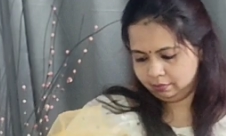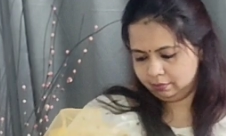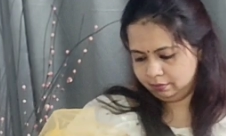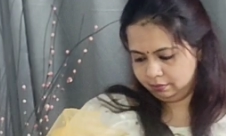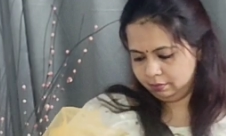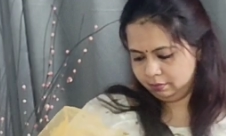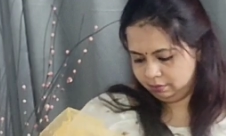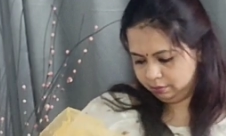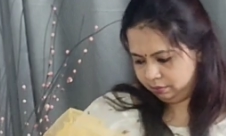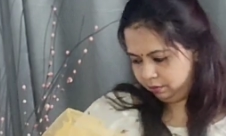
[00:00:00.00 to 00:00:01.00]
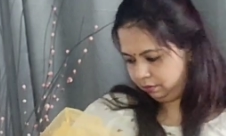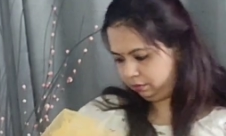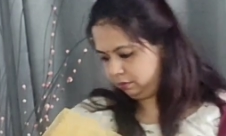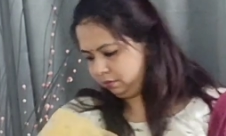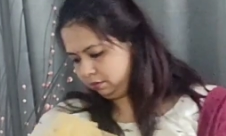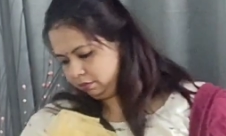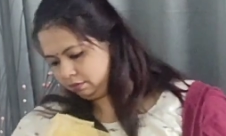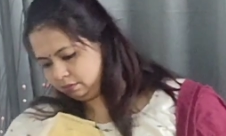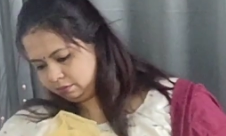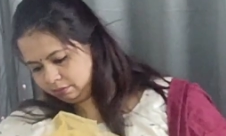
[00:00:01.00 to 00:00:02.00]

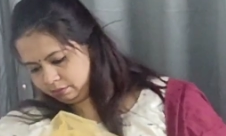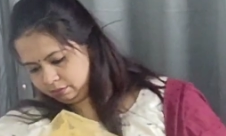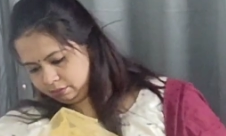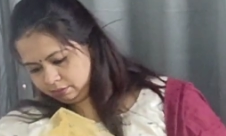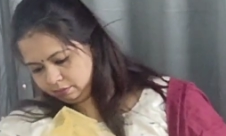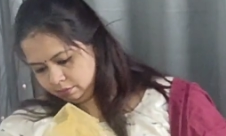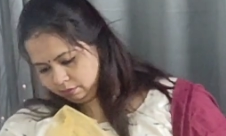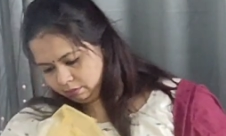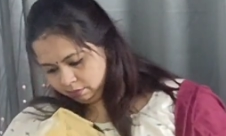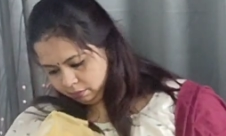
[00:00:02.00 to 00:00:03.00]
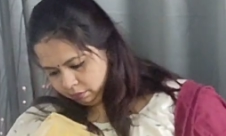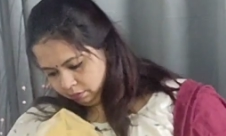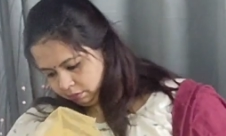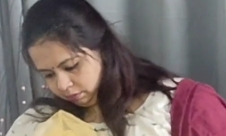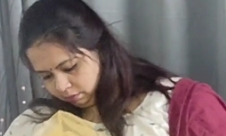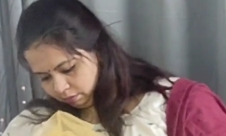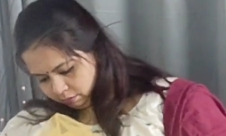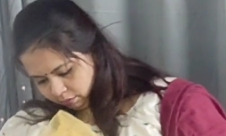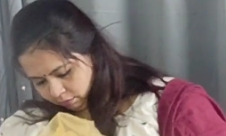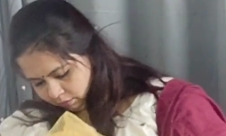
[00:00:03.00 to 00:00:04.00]

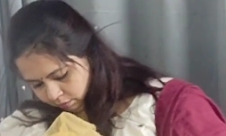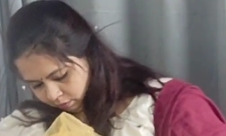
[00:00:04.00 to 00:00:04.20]
[no speech]